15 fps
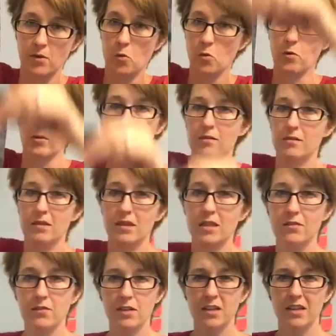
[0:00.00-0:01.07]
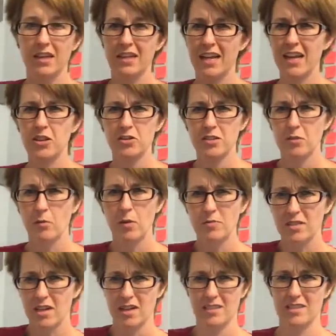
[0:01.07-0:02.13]
or even and I looked on the
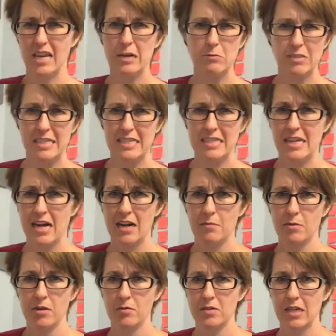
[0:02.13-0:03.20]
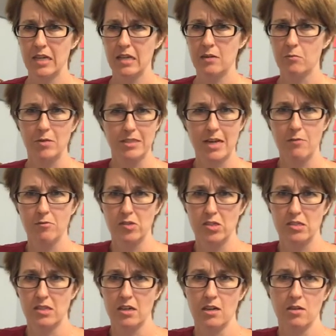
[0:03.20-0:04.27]
website and it said it was in stock, but it was like it was I was
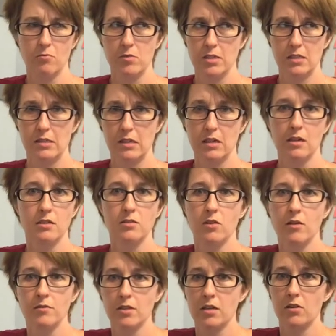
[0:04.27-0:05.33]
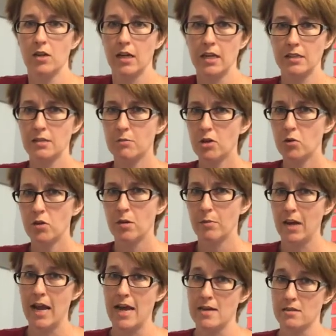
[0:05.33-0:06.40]
just there. It wasn't there. So I was like, okay, next time I go in, I'm
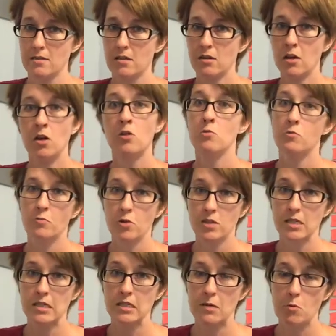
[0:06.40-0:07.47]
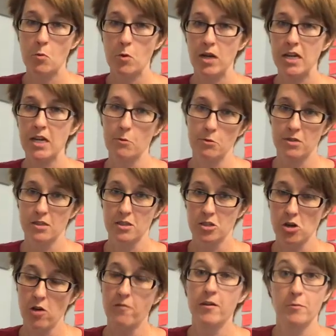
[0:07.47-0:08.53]
gonna ask. Well, of course, next time I went in, I went to the
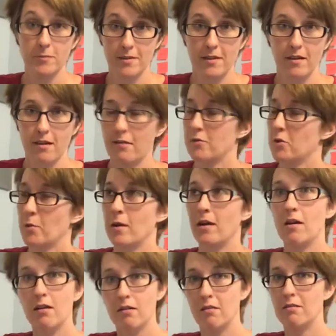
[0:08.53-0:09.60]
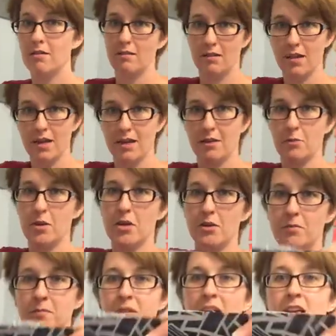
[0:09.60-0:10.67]
shelf and it was there. So I'm like, oh, okay, here we
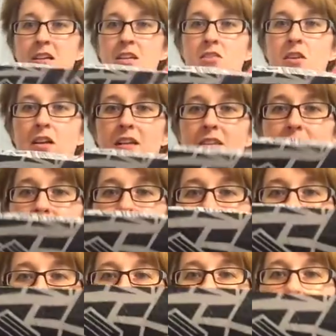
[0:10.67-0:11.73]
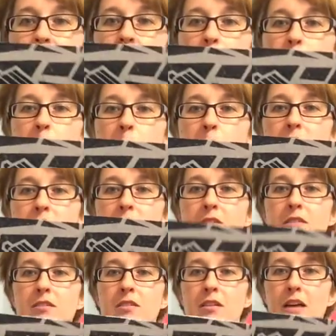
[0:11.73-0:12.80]
go. So I got the inside fabric, which is the